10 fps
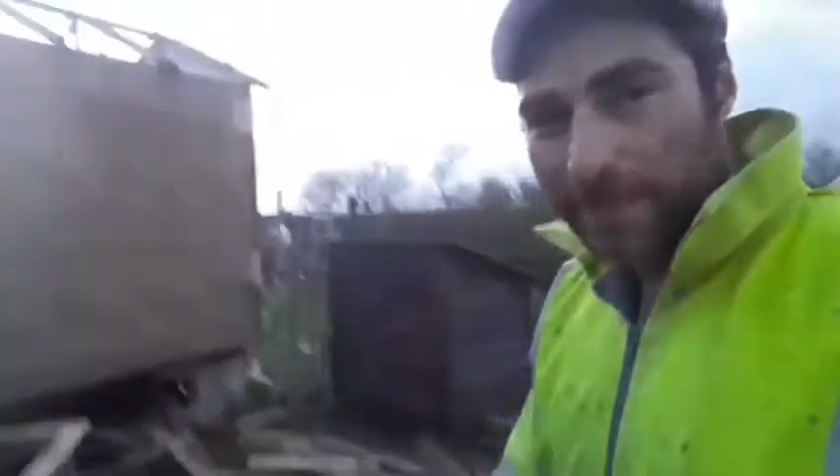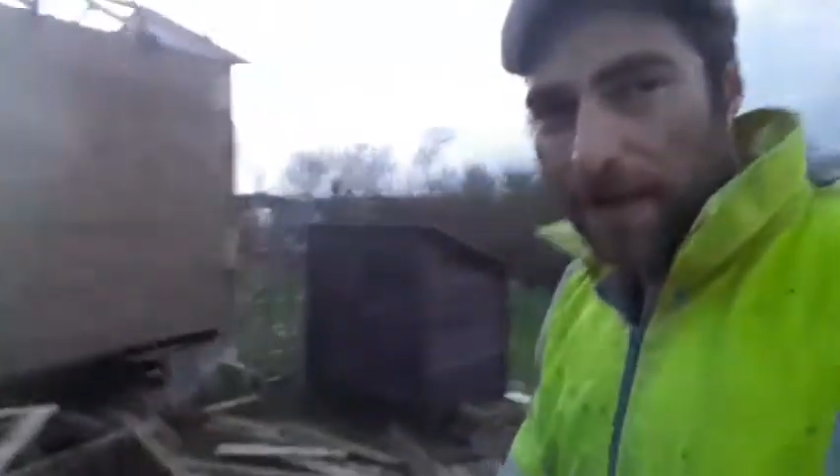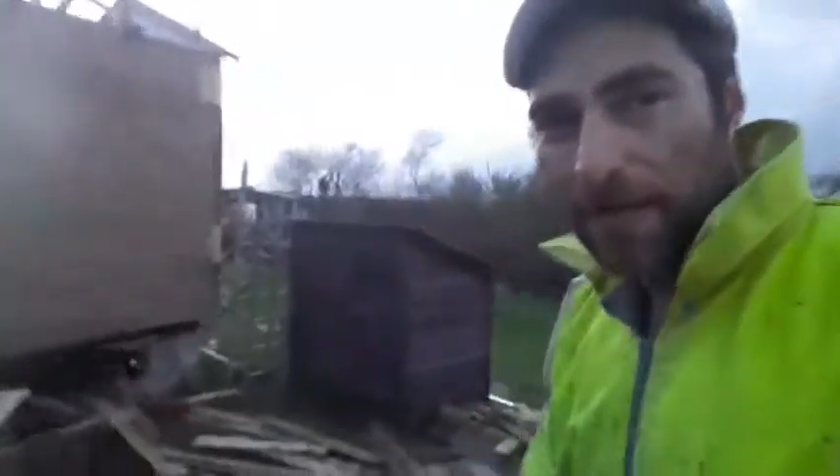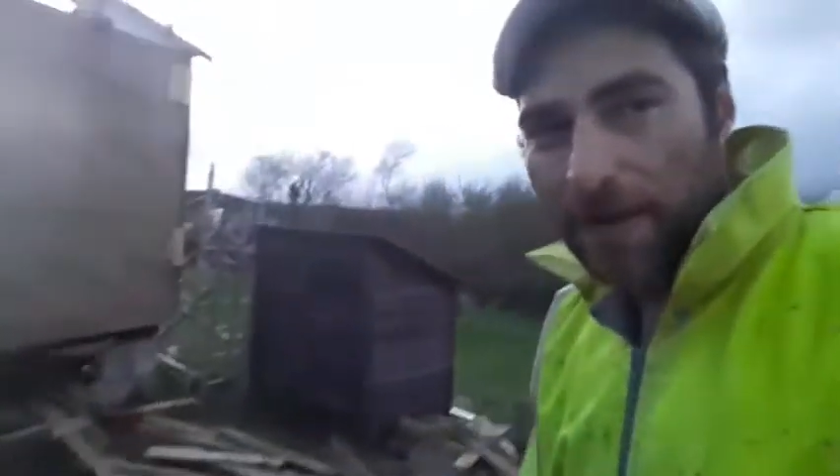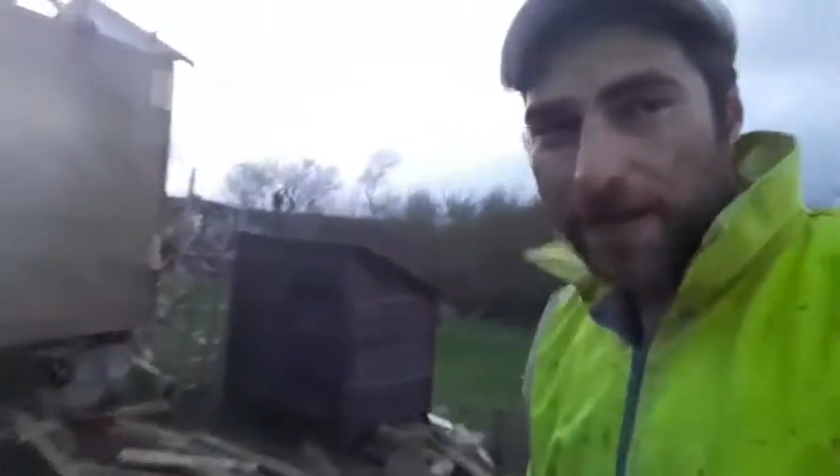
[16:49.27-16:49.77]

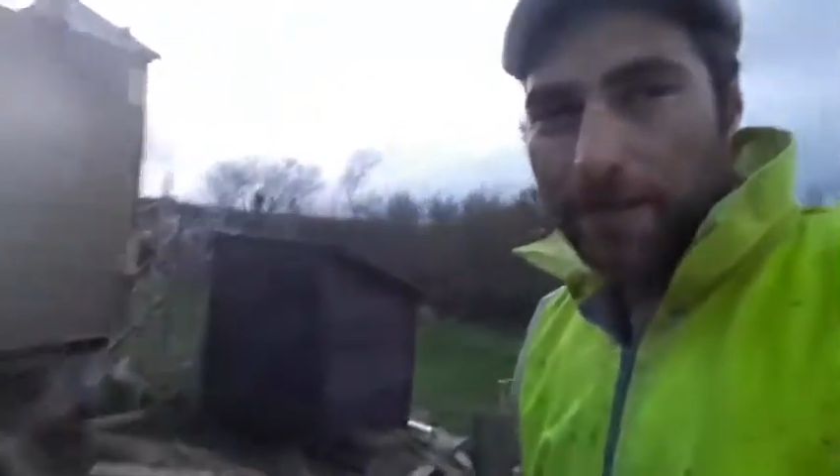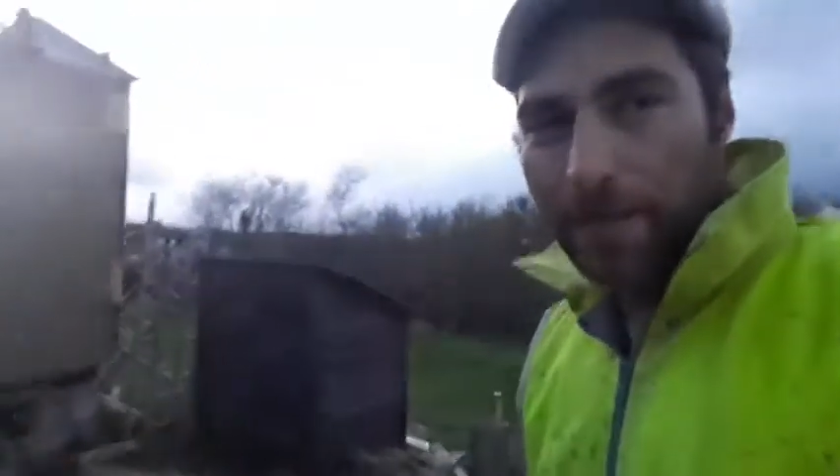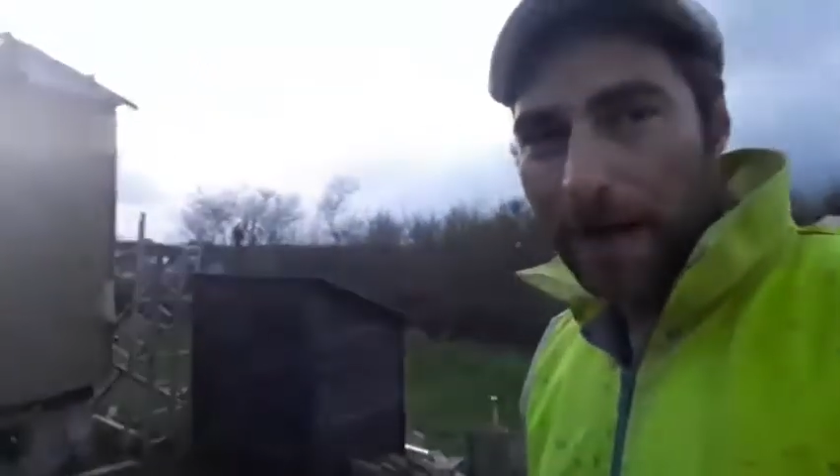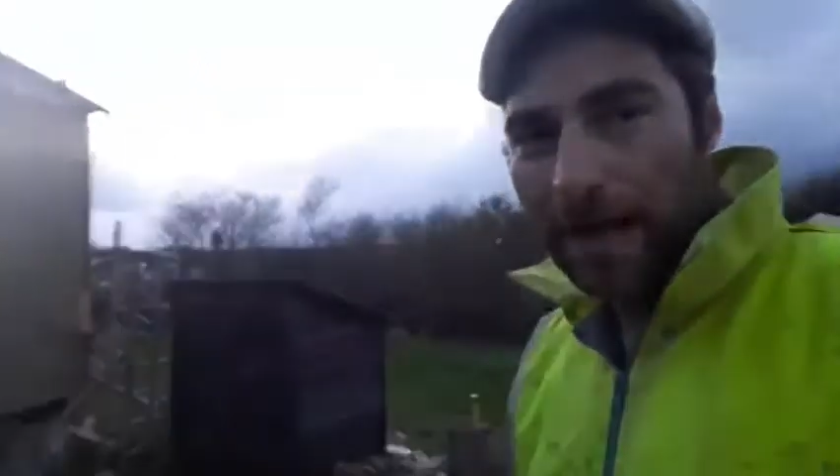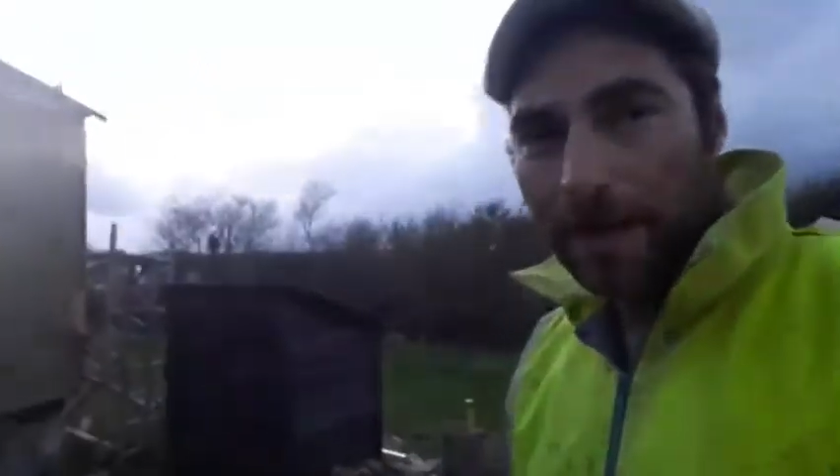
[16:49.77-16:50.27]
I think
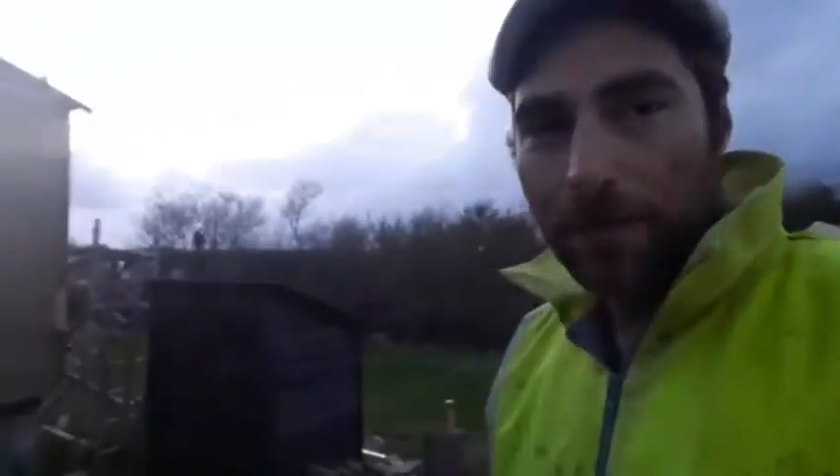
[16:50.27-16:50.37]
with pallet